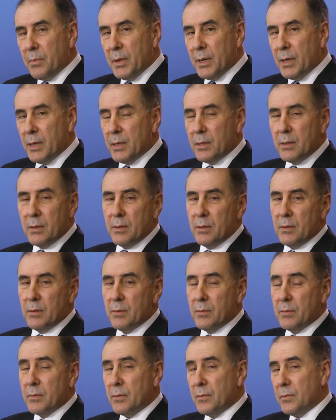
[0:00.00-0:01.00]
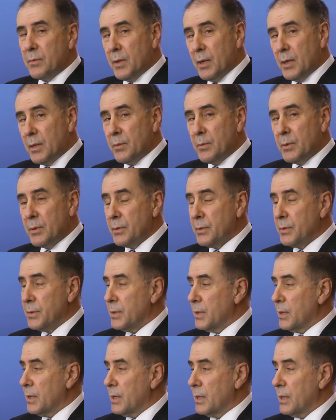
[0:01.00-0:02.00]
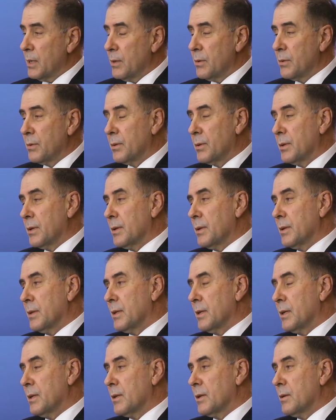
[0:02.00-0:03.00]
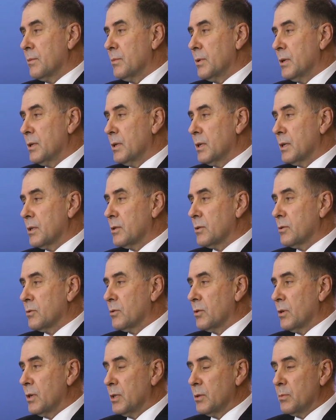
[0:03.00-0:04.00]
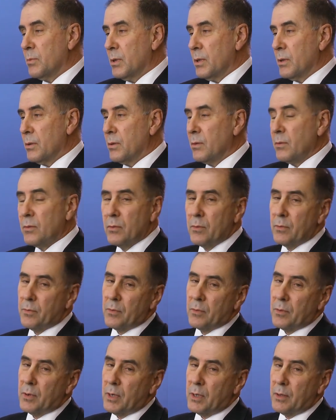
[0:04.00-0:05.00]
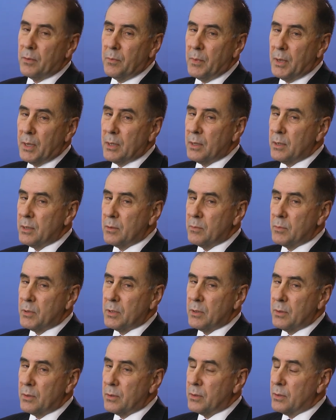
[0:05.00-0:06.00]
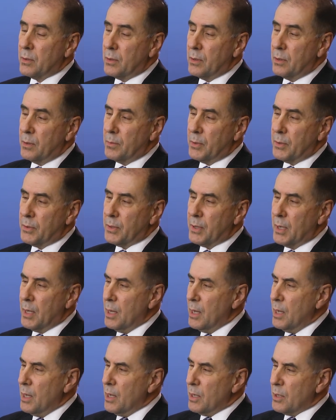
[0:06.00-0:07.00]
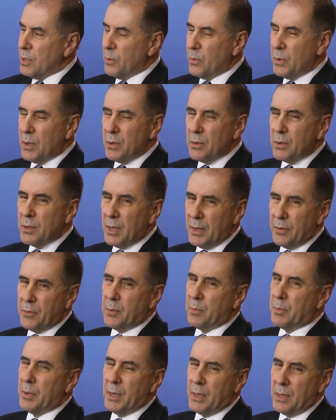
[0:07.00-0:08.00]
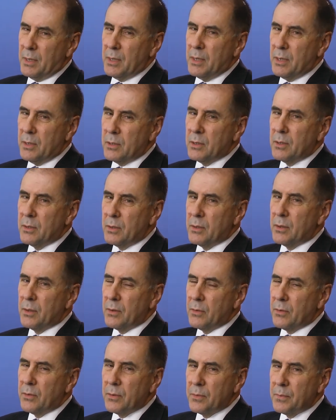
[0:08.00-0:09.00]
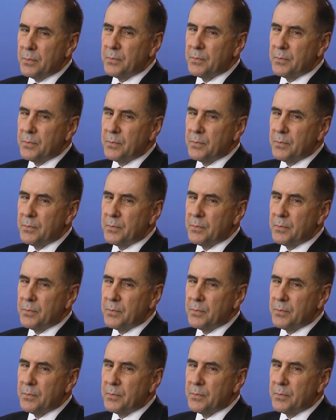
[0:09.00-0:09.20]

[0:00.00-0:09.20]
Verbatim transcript: part uh, of animals' uh, health that can be just transmitted through a variety of mechanisms to, to humans. So we all have to pay attention to this.